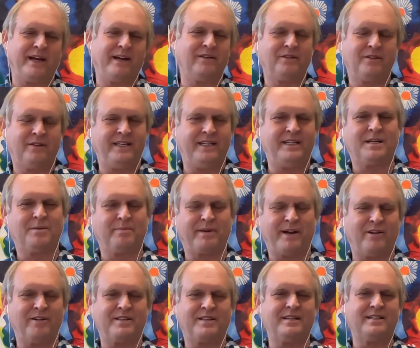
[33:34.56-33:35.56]
these
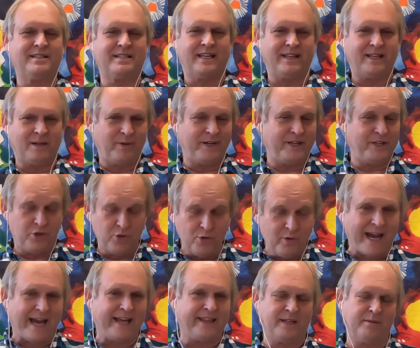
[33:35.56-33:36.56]
comparisons, and that we do
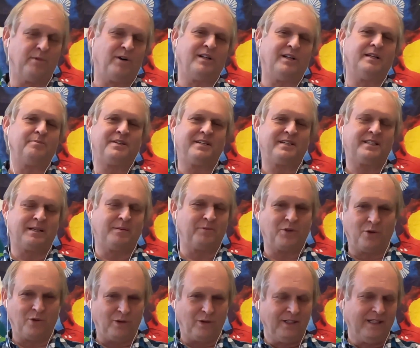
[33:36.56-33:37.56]
add them all up to sum
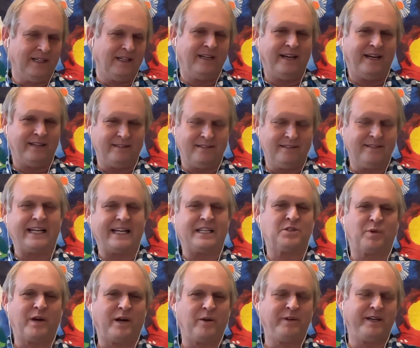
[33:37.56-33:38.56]
total, and that's
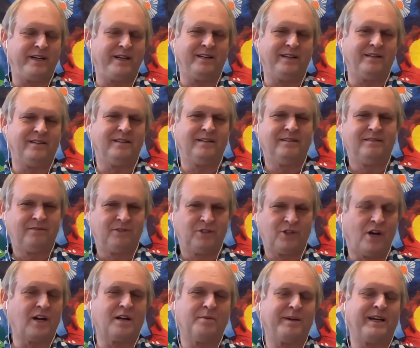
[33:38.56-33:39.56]
why we can
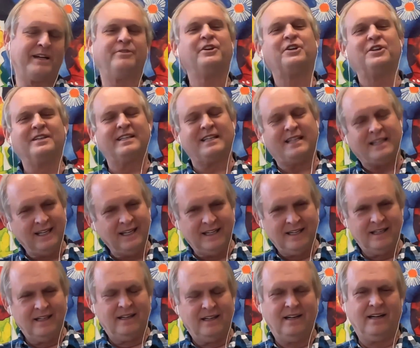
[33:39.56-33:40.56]
talk about efficiency.
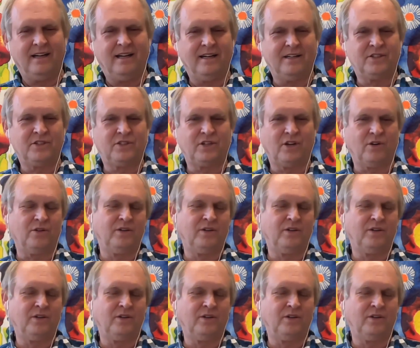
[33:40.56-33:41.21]
So